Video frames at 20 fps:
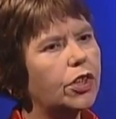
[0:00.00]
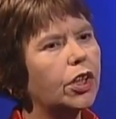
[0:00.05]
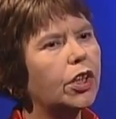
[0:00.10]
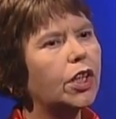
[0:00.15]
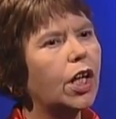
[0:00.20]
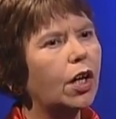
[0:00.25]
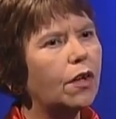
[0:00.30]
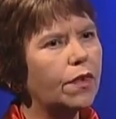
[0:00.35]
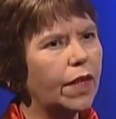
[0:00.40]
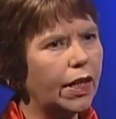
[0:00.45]
to
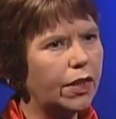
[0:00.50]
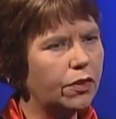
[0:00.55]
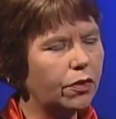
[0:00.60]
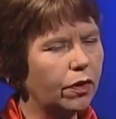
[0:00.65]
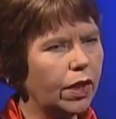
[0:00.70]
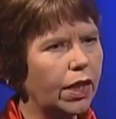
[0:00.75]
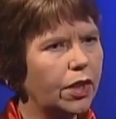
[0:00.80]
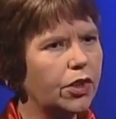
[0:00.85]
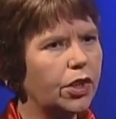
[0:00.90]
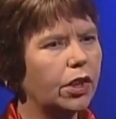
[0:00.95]
go that
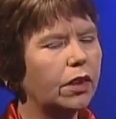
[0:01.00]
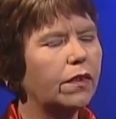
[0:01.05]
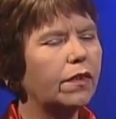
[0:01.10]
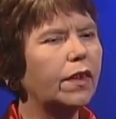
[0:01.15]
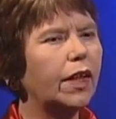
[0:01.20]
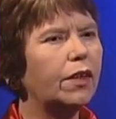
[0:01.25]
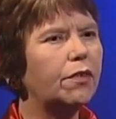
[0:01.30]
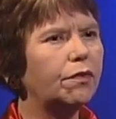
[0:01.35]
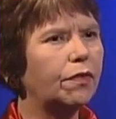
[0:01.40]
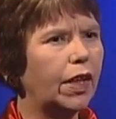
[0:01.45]

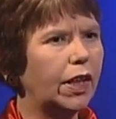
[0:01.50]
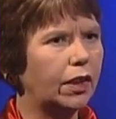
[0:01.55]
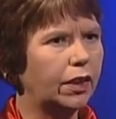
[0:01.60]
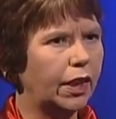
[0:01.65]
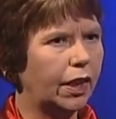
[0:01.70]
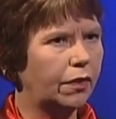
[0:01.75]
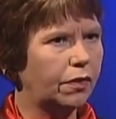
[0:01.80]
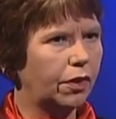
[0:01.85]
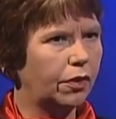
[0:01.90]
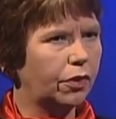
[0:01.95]
direction, they
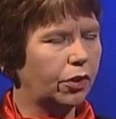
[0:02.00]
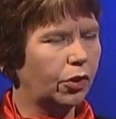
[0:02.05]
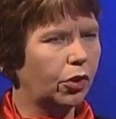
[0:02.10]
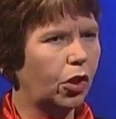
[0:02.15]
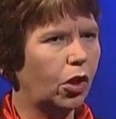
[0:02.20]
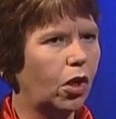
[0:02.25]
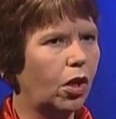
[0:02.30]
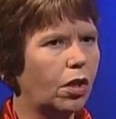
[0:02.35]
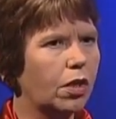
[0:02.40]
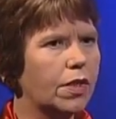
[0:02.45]
found out that their
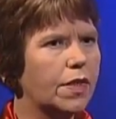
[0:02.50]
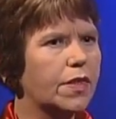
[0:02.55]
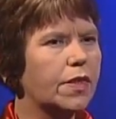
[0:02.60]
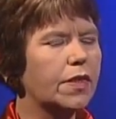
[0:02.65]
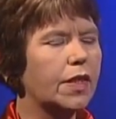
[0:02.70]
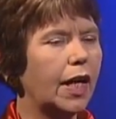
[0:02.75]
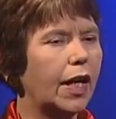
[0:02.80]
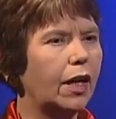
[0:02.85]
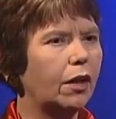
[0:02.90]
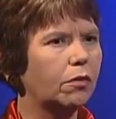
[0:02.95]

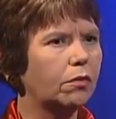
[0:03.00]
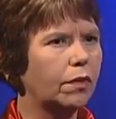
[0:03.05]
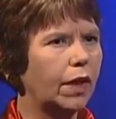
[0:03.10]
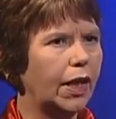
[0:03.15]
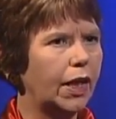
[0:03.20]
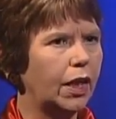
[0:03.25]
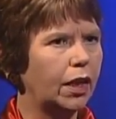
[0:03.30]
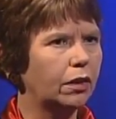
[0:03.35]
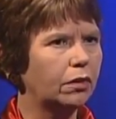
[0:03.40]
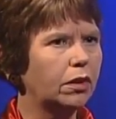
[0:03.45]
costs
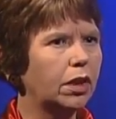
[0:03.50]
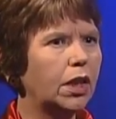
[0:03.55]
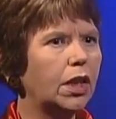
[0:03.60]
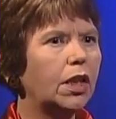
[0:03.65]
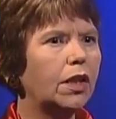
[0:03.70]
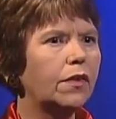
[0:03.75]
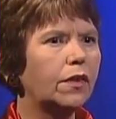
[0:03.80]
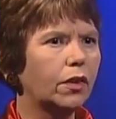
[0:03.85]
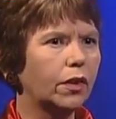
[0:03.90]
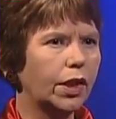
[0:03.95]
outran
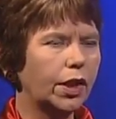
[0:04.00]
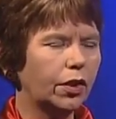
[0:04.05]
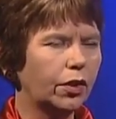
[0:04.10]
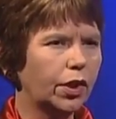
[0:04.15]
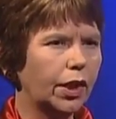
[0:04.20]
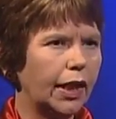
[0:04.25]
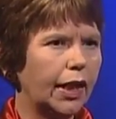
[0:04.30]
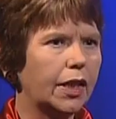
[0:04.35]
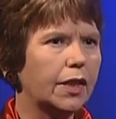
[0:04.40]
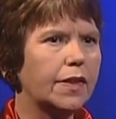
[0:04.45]
their
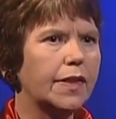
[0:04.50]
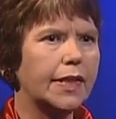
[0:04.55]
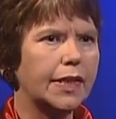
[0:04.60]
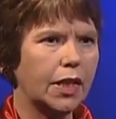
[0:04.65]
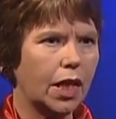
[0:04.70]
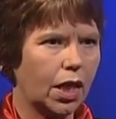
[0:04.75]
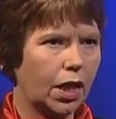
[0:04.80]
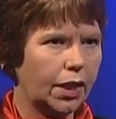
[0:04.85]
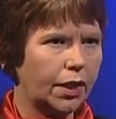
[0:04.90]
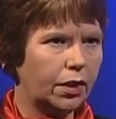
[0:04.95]
internet
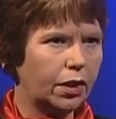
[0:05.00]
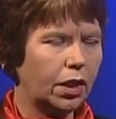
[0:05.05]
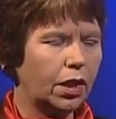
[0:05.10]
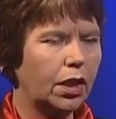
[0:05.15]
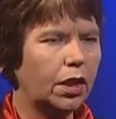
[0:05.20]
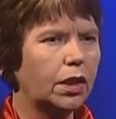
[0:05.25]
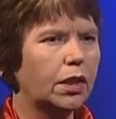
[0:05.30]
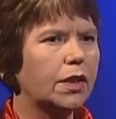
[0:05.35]
site.